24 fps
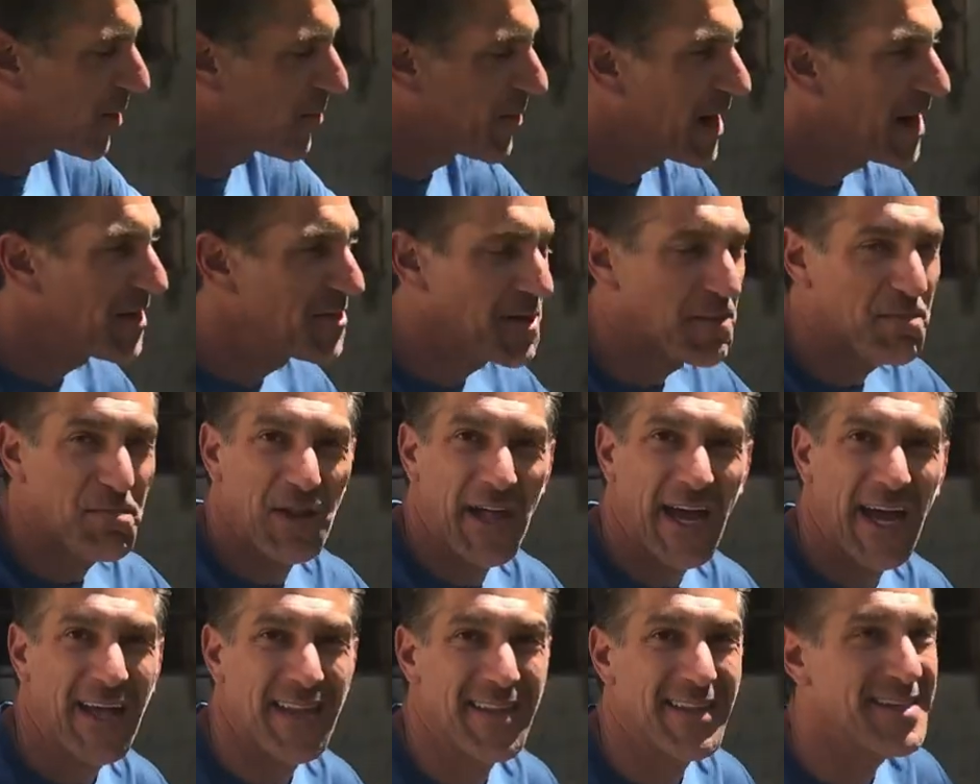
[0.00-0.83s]
around the
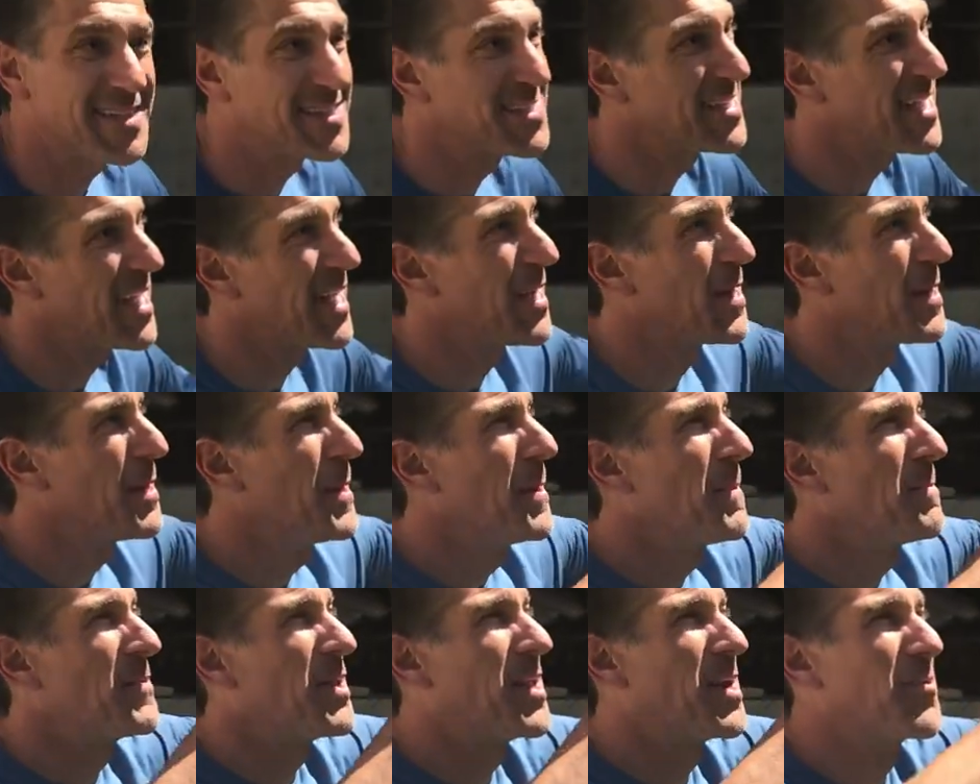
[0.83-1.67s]
plant. Let's say,
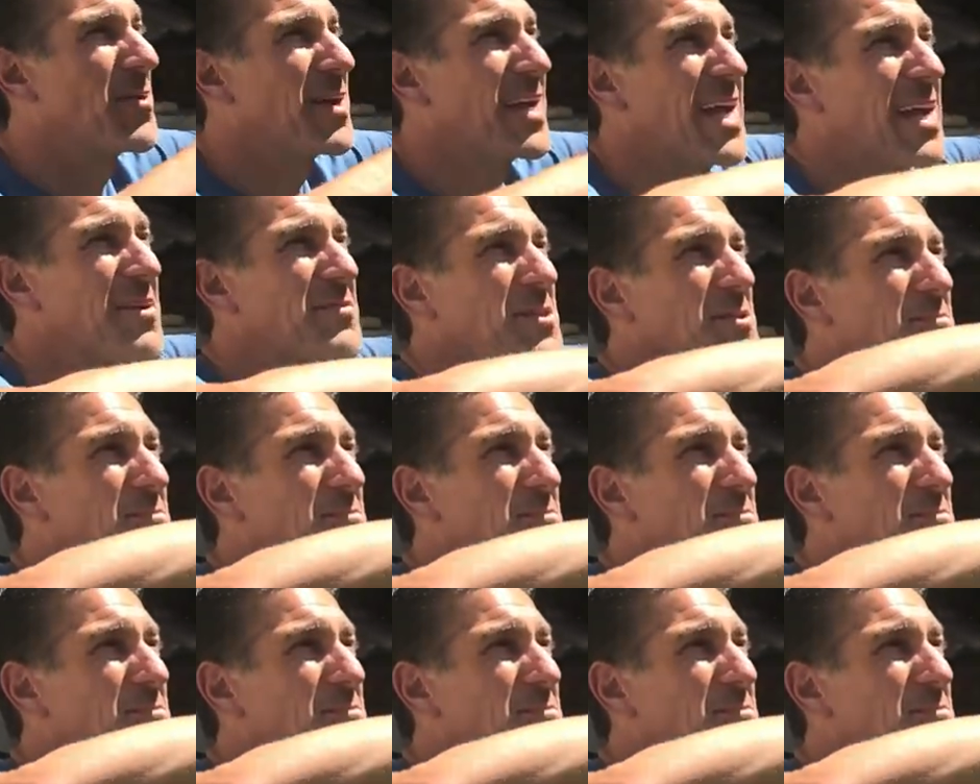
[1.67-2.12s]
you know, we're gonna have